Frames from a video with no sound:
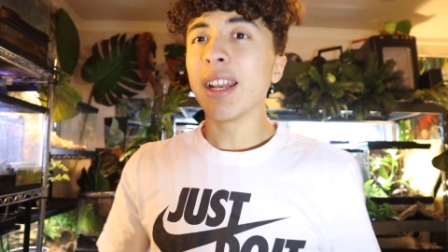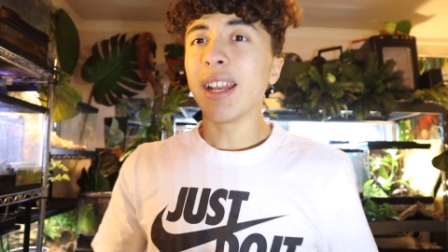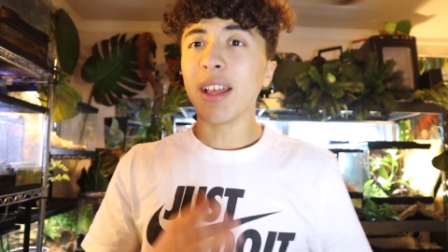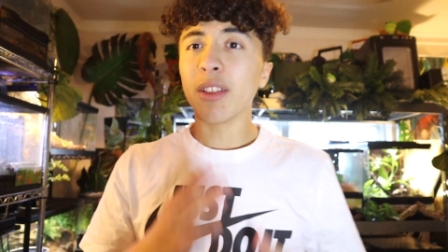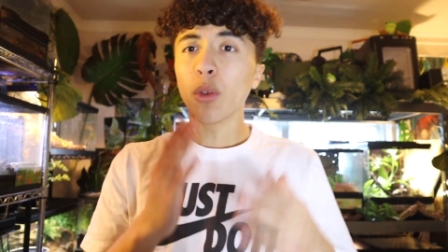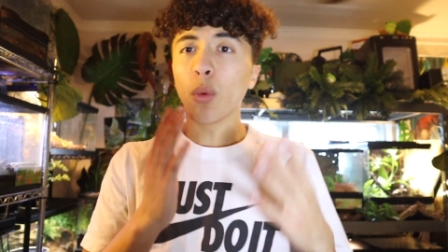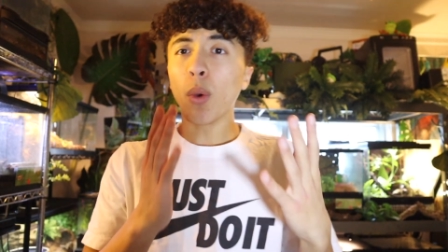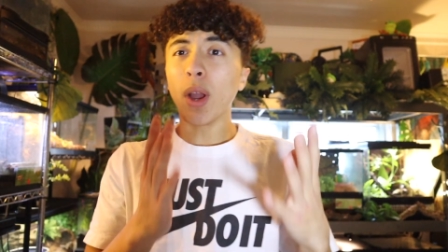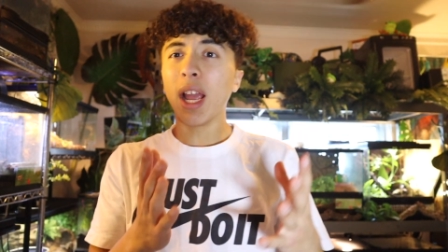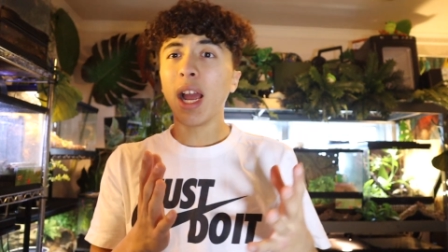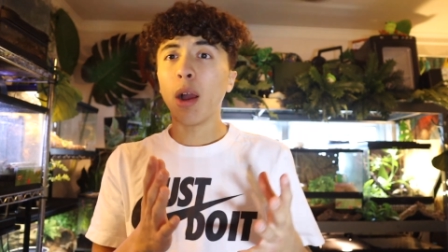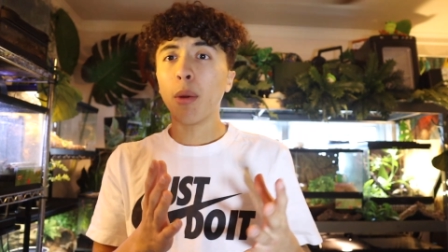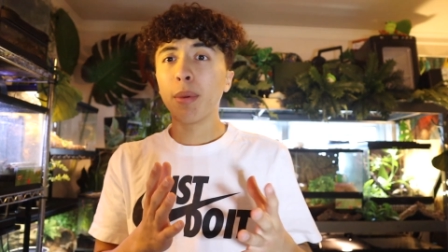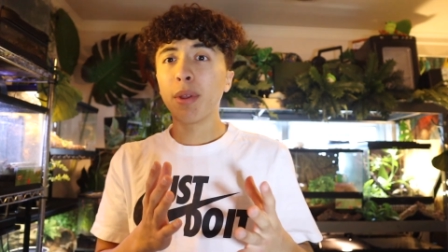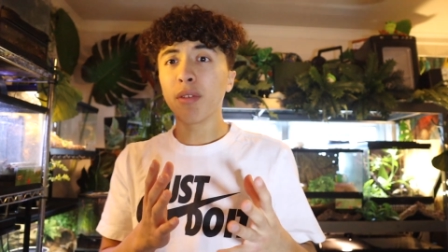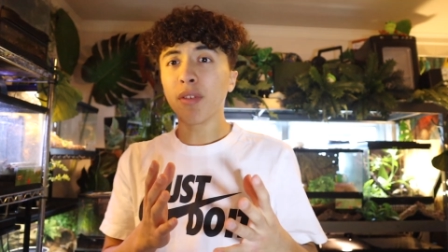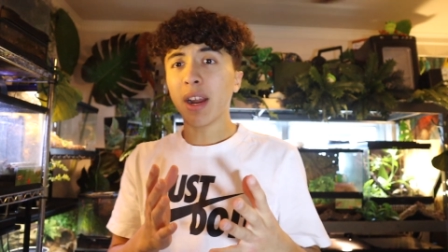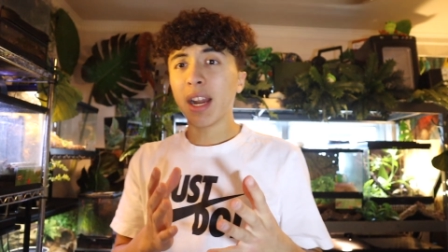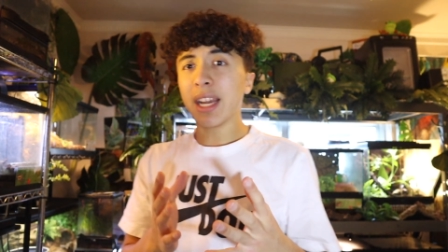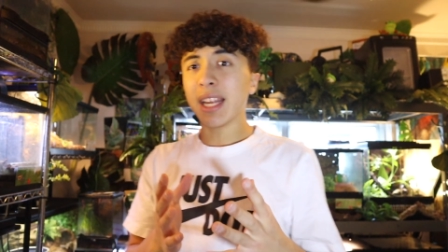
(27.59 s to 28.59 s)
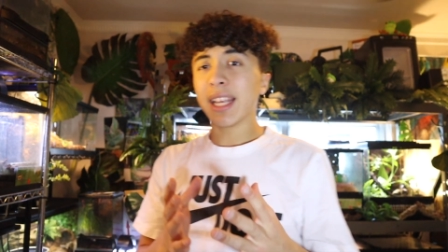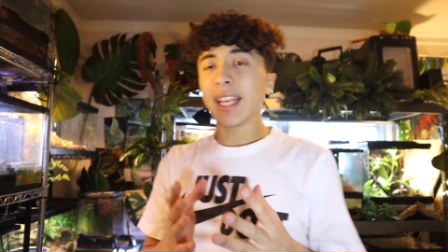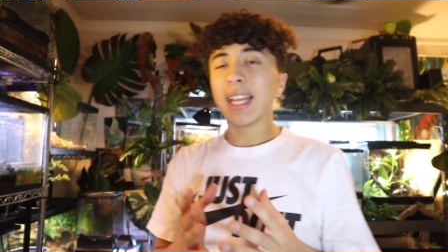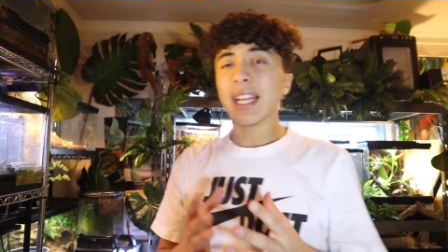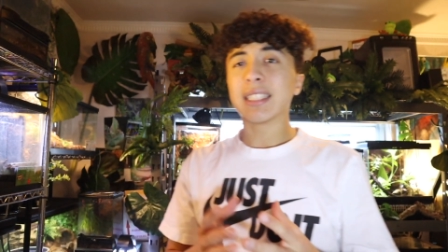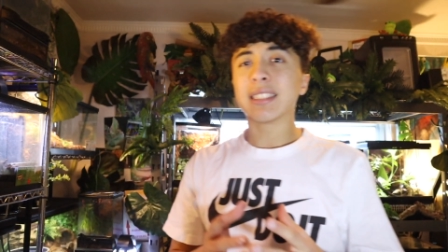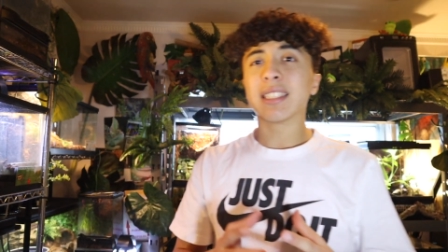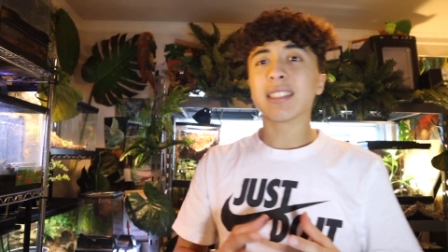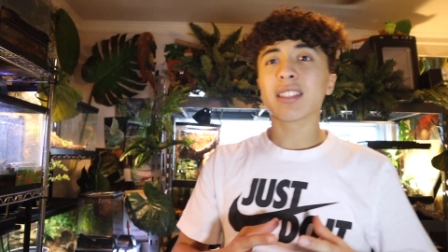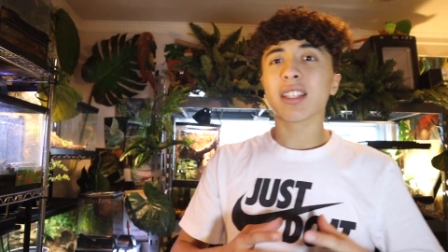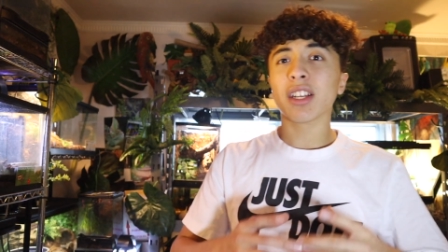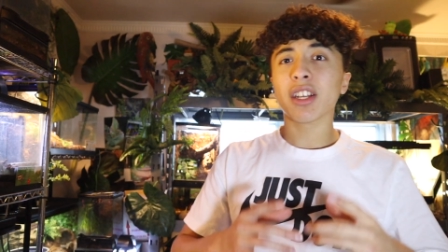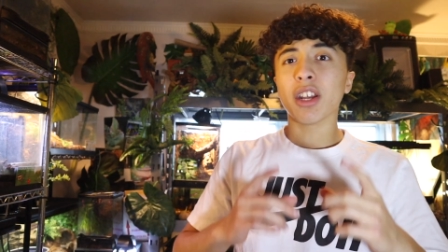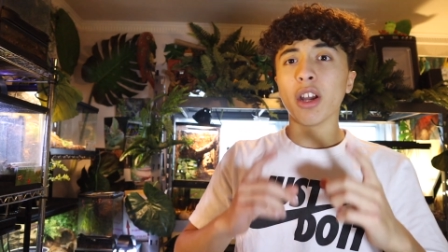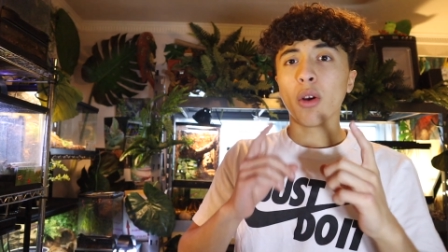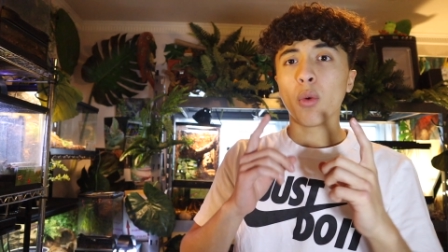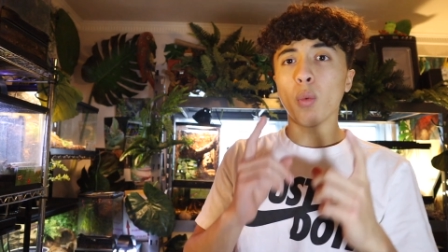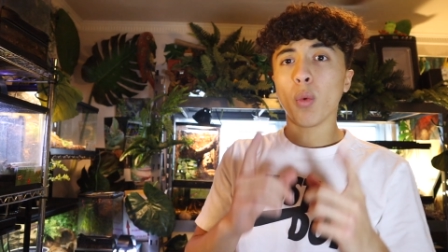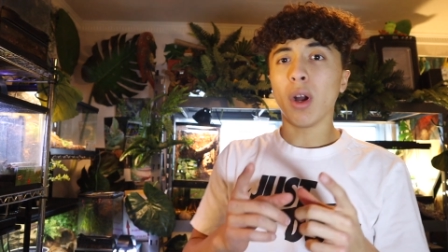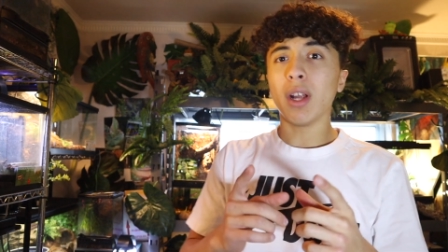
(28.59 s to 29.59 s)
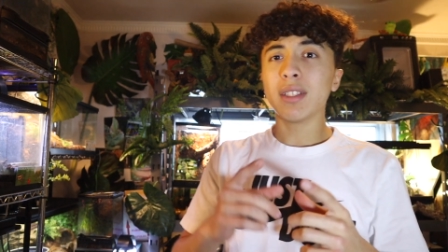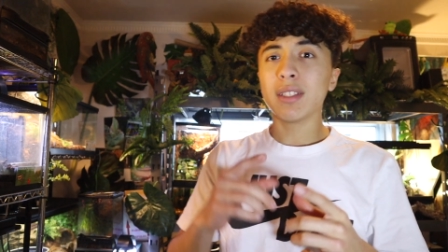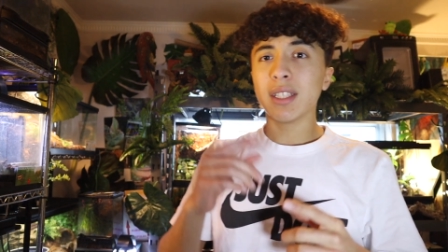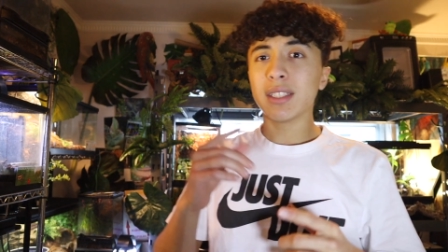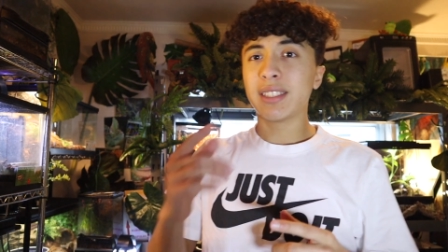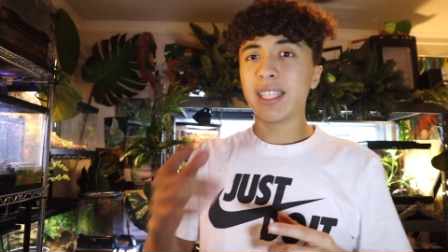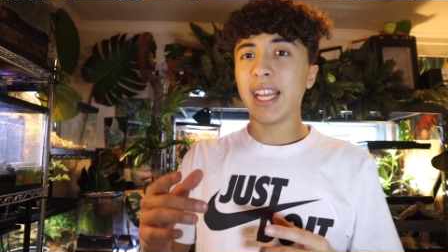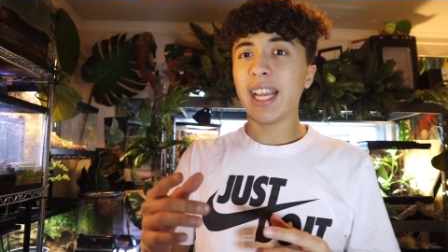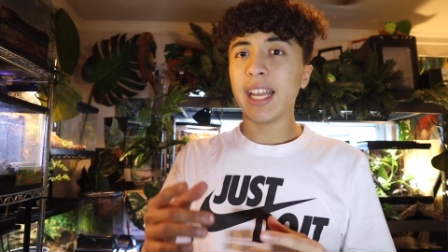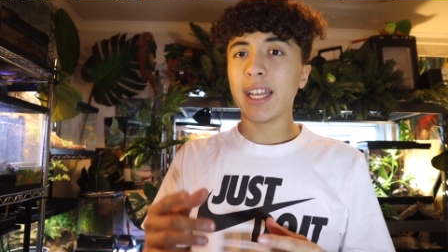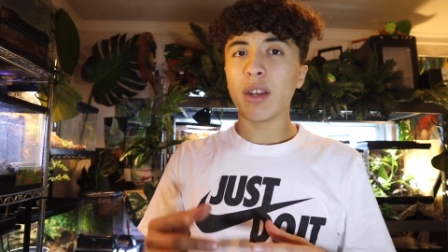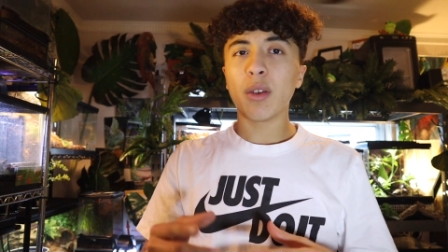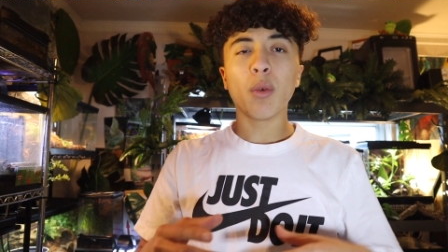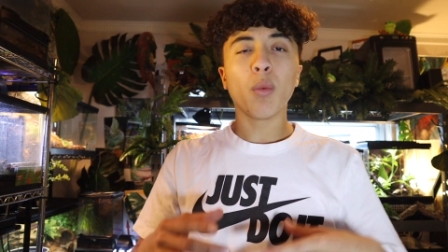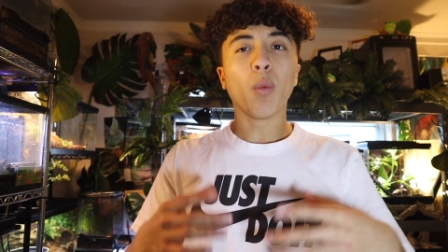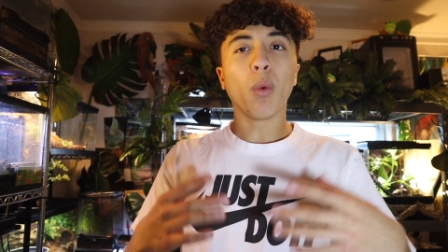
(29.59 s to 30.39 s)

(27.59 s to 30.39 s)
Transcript: Now, the way I'll be rating it is it's going to go 1 to 10,